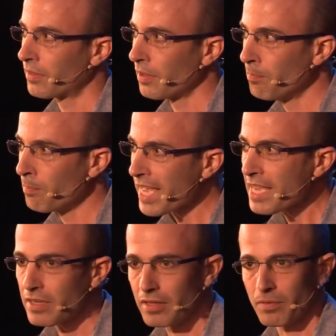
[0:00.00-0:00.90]
the
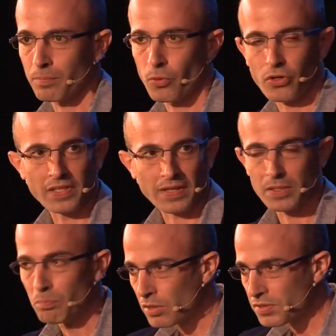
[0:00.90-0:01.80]
main products,
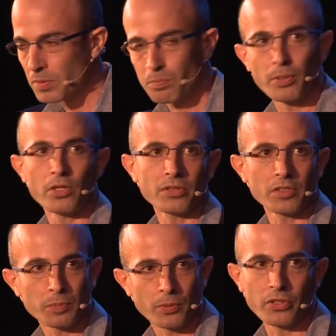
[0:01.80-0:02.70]
the most
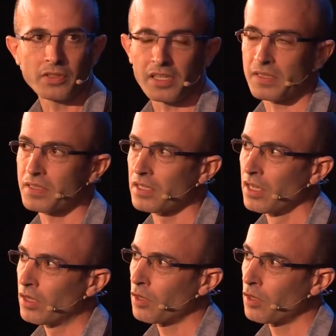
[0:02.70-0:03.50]
important products